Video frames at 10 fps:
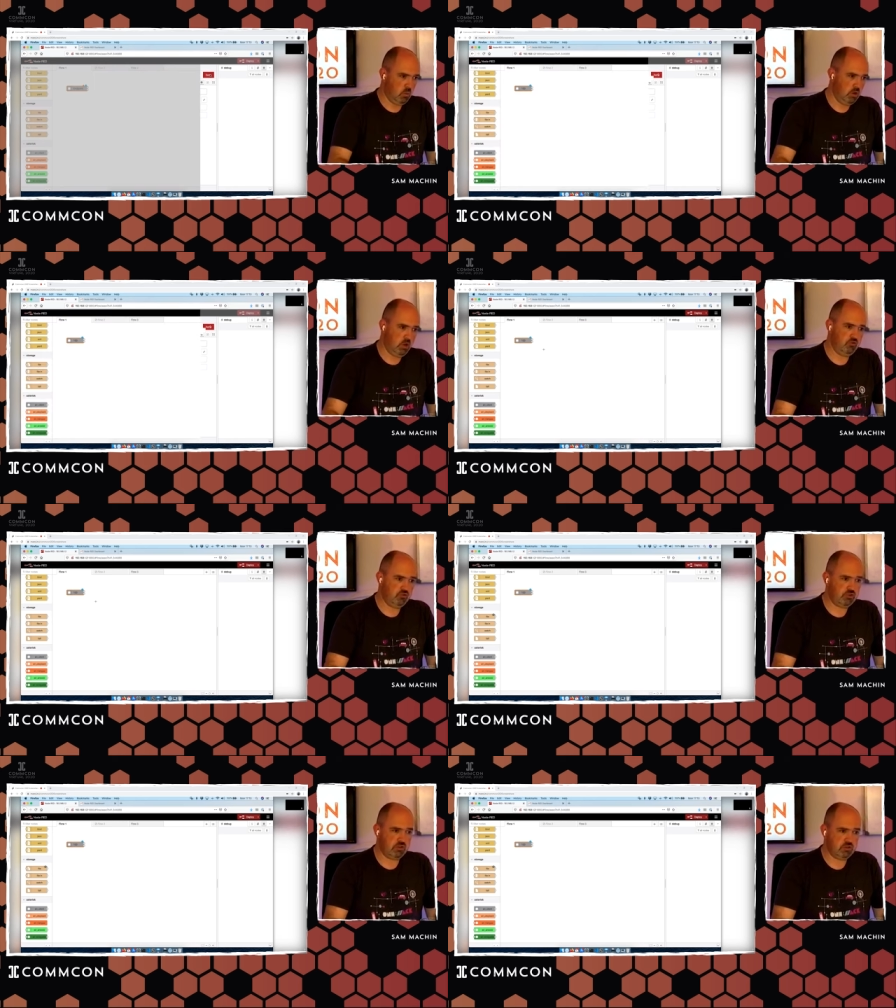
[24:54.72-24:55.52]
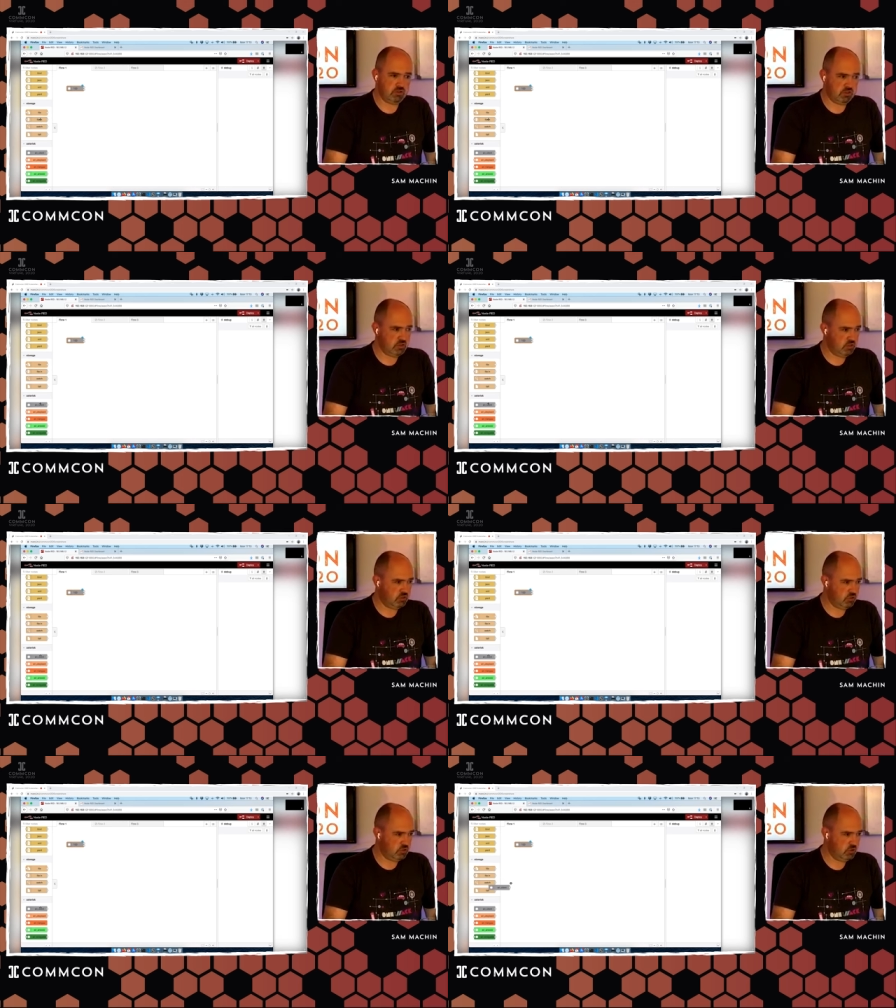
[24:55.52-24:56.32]
100 as an
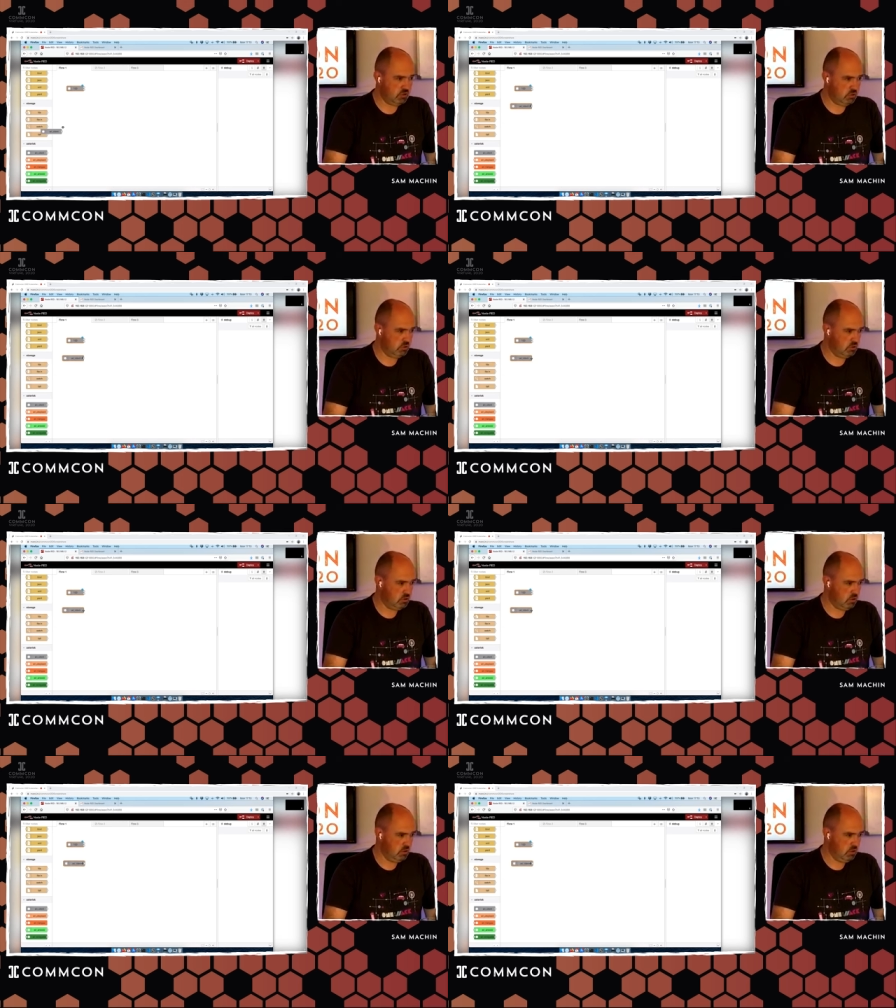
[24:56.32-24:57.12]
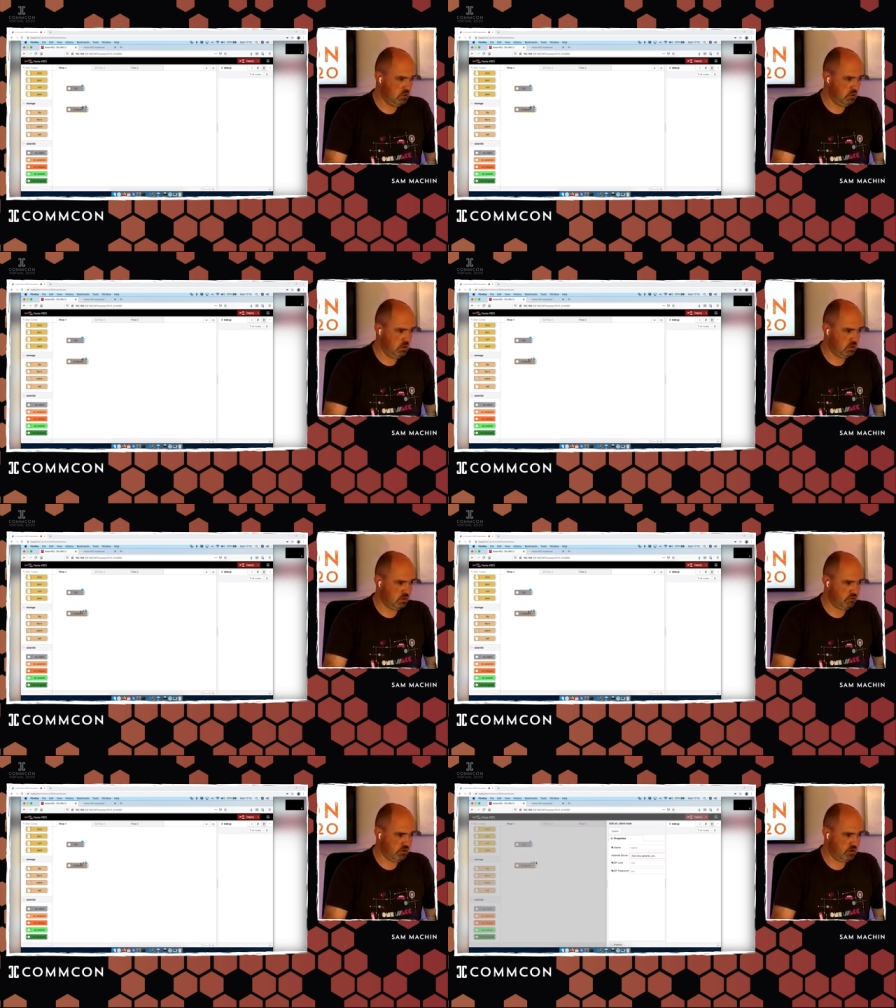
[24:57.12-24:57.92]
extension,
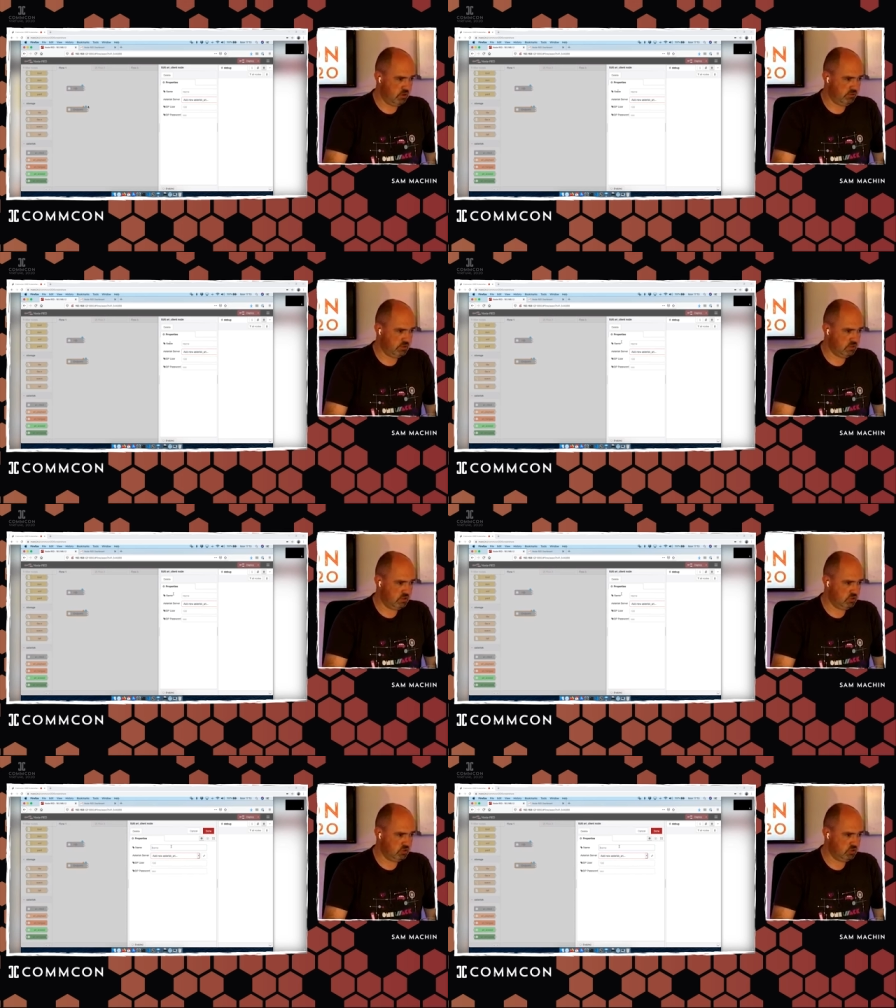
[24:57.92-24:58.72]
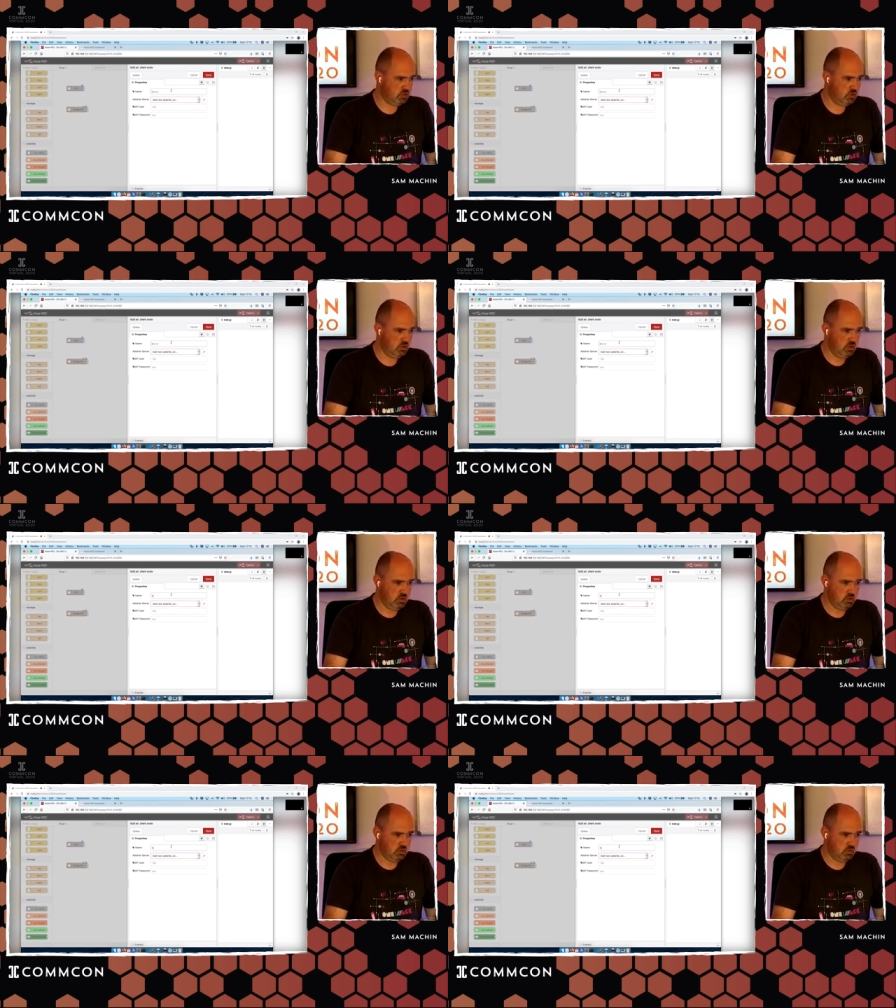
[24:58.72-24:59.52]
and we create another extension
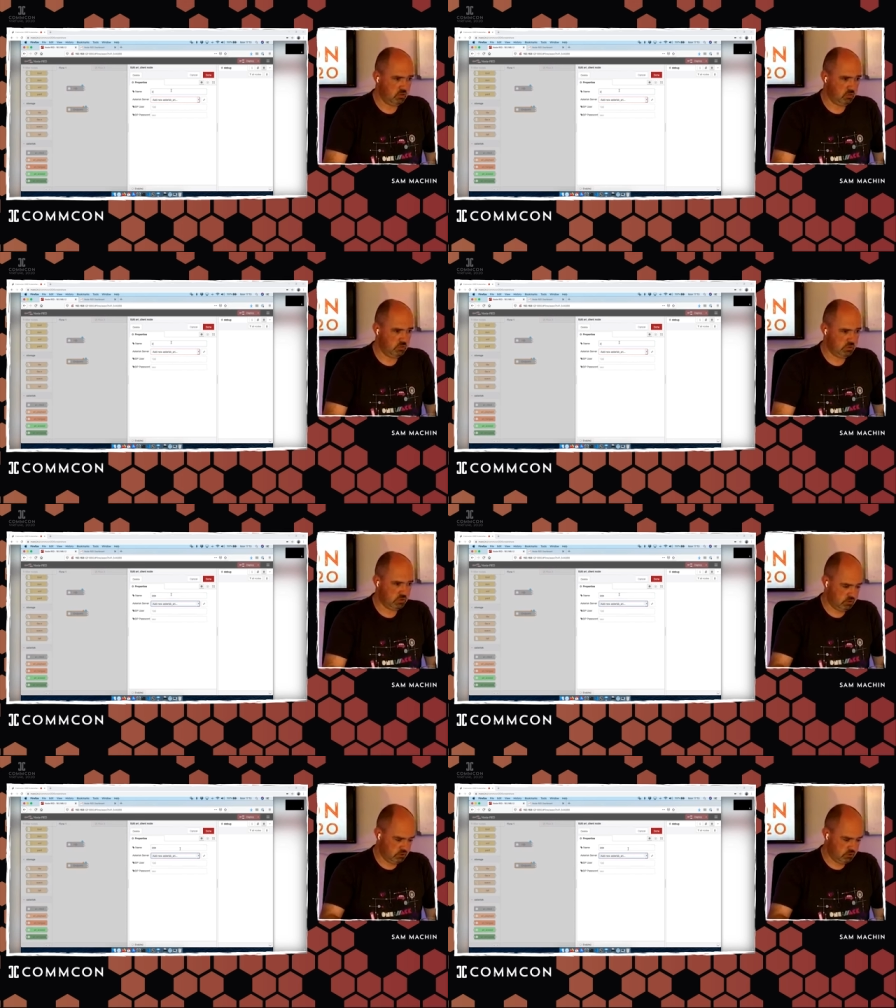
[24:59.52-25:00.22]
called